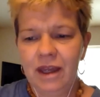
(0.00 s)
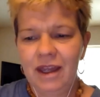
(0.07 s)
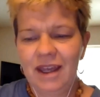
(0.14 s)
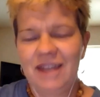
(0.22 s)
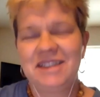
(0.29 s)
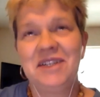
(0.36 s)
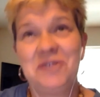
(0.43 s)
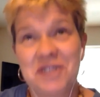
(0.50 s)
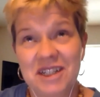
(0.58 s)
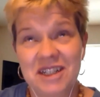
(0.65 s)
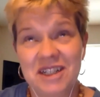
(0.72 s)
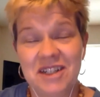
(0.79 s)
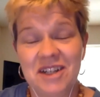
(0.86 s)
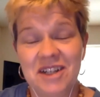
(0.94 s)
It's interesting
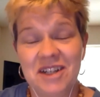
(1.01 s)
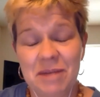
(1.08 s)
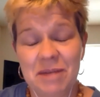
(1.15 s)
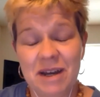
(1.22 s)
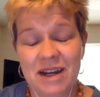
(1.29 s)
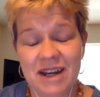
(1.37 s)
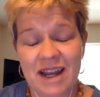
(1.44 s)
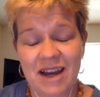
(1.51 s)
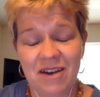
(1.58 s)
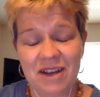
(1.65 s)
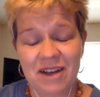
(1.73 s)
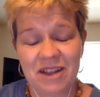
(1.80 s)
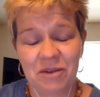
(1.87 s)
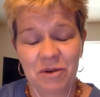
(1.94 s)
to talk about it now
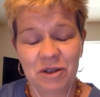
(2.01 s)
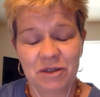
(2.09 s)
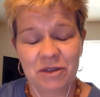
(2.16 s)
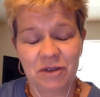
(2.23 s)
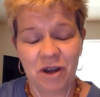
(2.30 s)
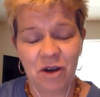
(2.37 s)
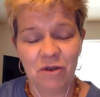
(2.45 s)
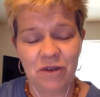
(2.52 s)
in the world of COVID,